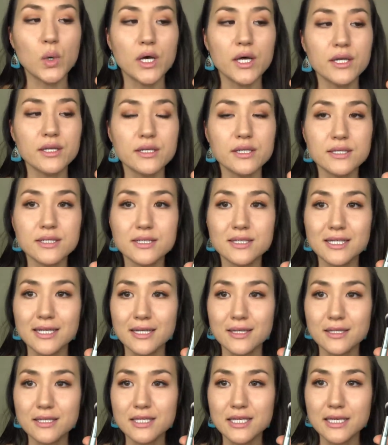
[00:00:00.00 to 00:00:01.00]
one
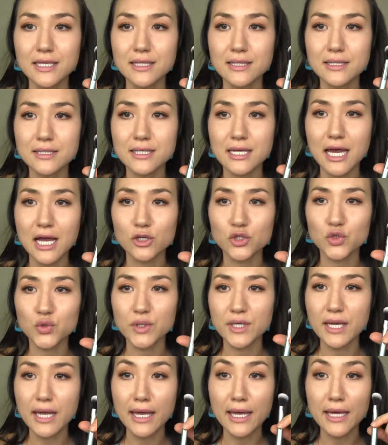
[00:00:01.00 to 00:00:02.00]
since it's
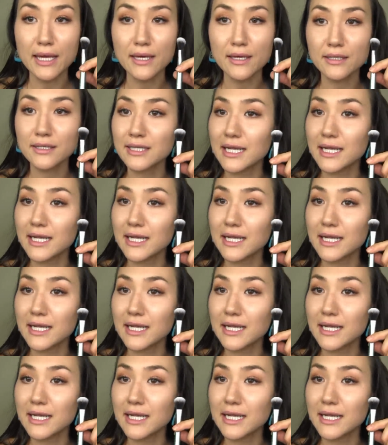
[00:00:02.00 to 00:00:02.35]
actually a